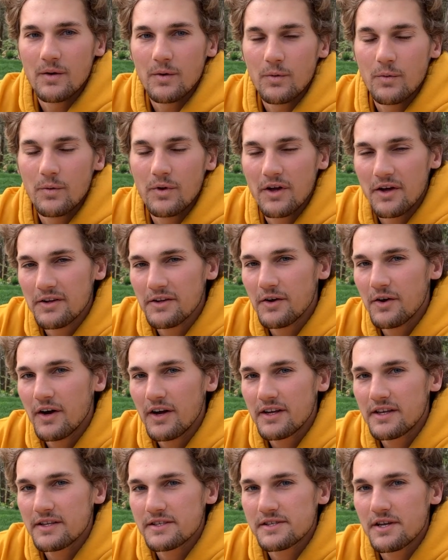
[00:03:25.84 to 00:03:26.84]
We all know
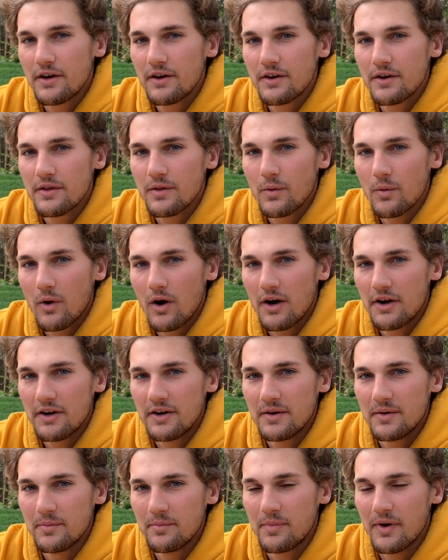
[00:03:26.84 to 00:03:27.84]
hiking is hard on the
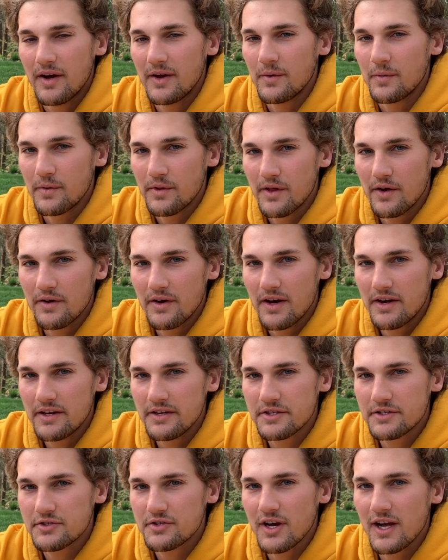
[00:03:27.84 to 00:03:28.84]
water, but without any
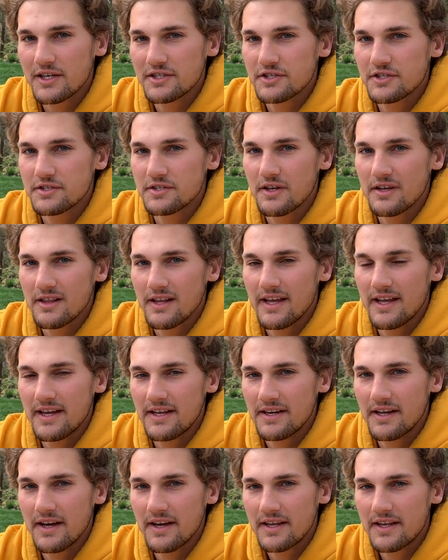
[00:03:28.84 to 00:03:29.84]
distractions on
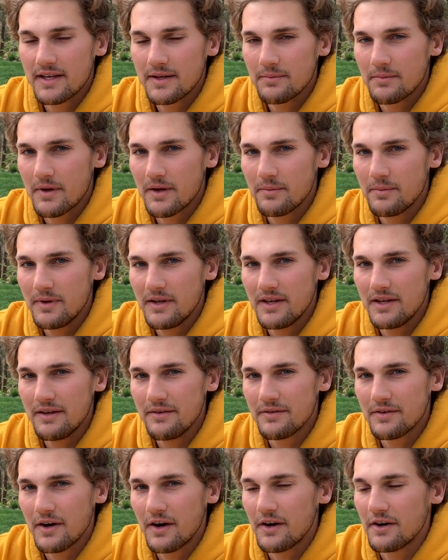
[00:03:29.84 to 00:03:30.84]
land, hiking can be
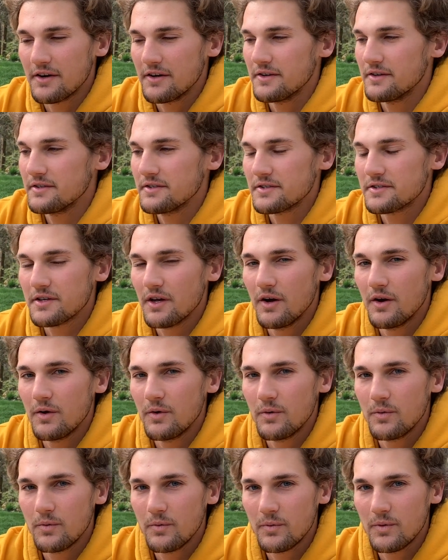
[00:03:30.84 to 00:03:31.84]
even harder.
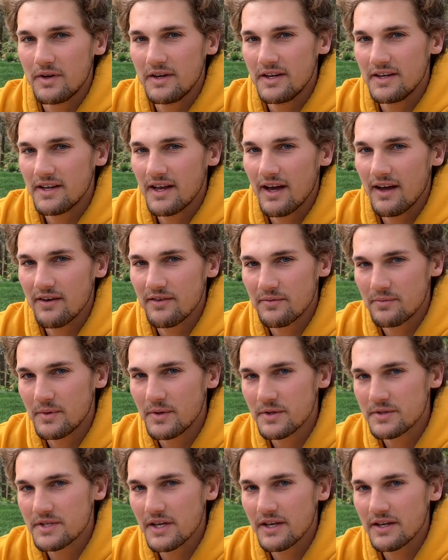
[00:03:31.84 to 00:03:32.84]
So we need to have
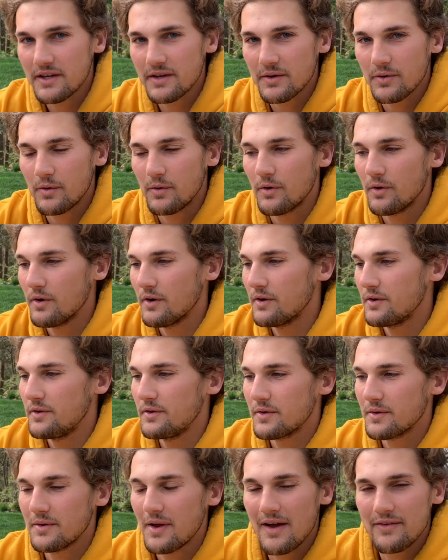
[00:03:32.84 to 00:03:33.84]
music, or you
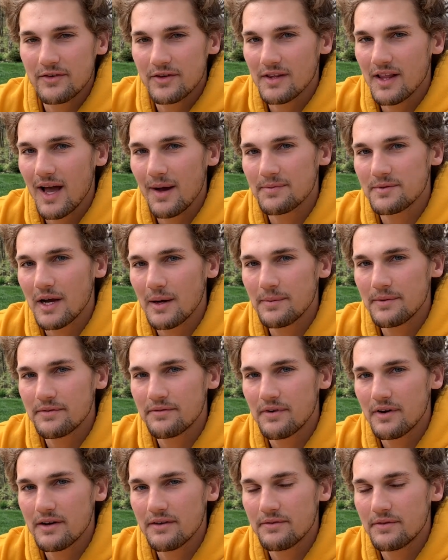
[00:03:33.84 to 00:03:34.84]
can have your laptop in
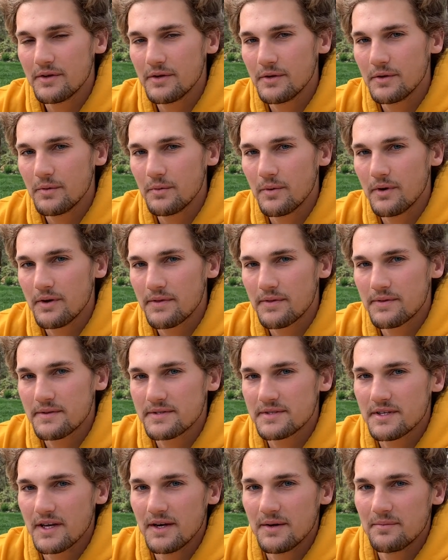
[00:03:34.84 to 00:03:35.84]
front of you with
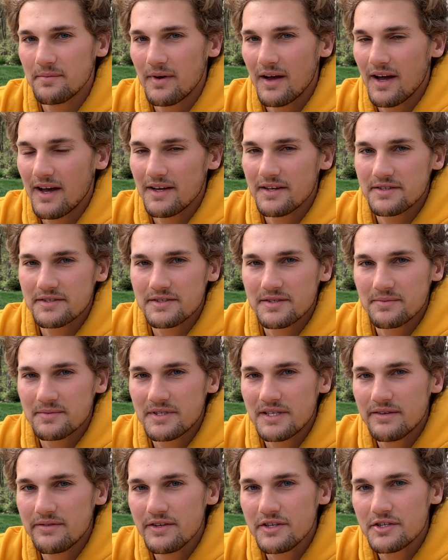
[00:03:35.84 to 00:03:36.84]
some
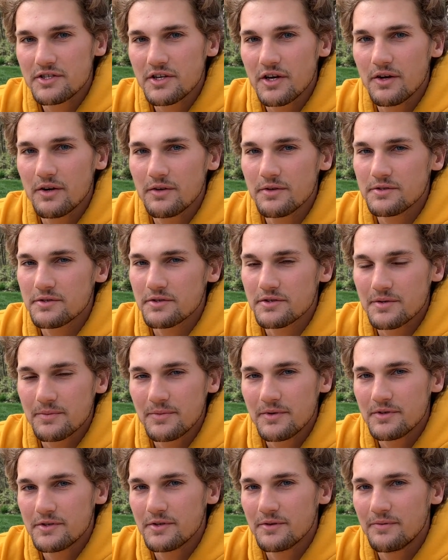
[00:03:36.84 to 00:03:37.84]
TV shows or some
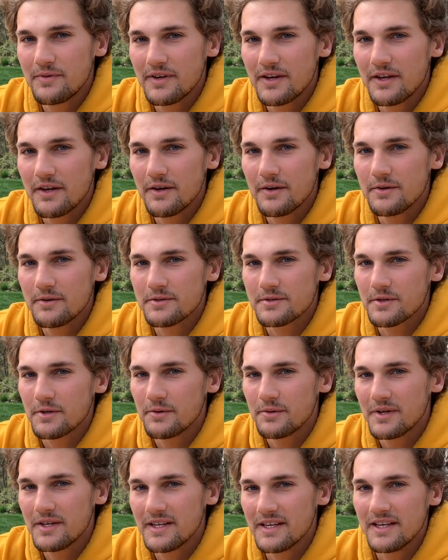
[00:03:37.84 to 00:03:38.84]
YouTube videos, or
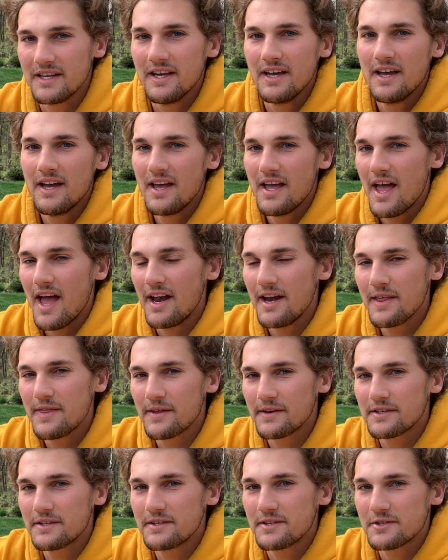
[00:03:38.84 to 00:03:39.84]
really
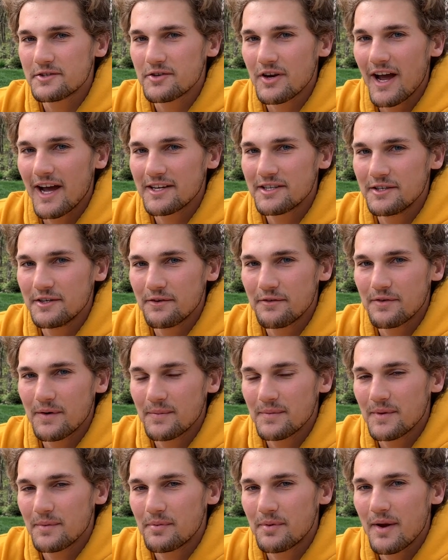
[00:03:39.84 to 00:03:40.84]
anything to distract you
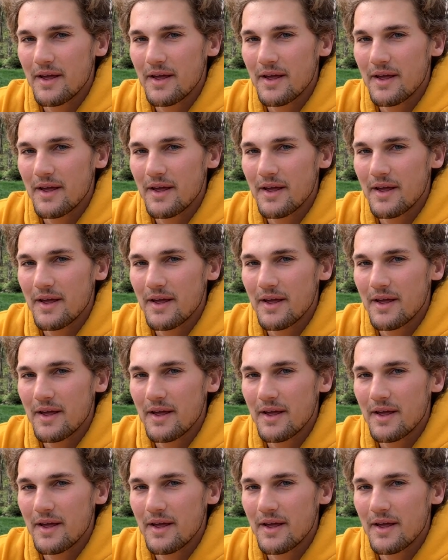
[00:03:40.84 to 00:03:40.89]
from the